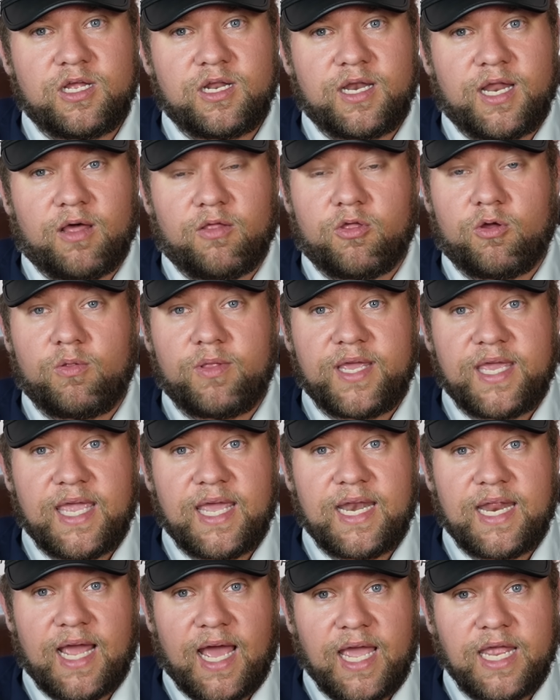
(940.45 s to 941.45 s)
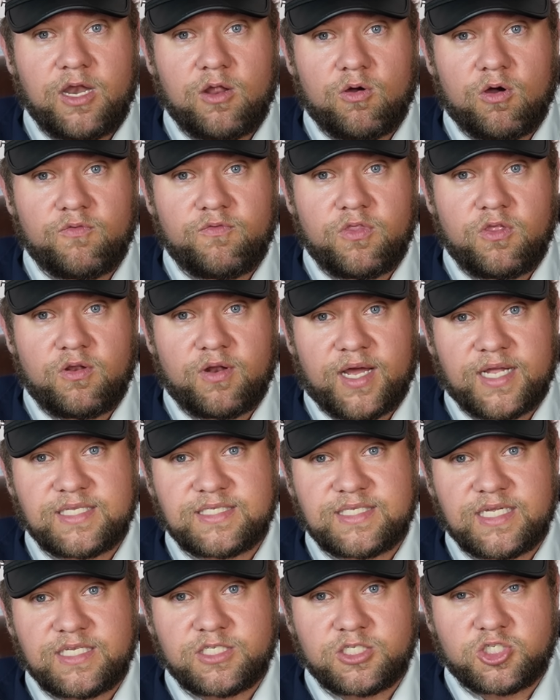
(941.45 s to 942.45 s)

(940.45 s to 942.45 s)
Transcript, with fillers: Now, the only candy I know of in the United States